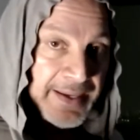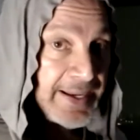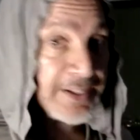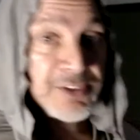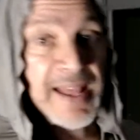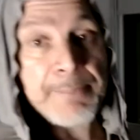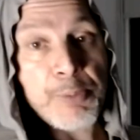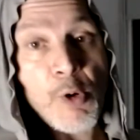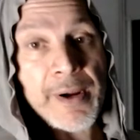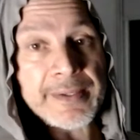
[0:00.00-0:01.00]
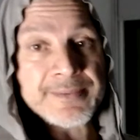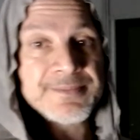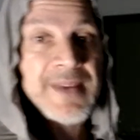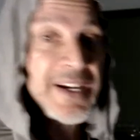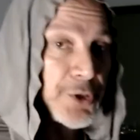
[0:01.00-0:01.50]
get to that point.
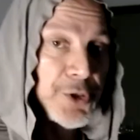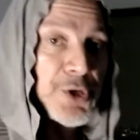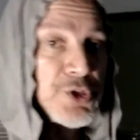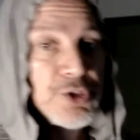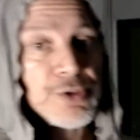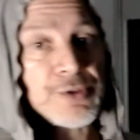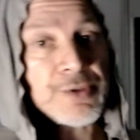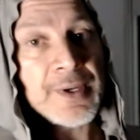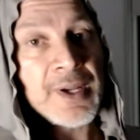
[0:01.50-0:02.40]
I urge you,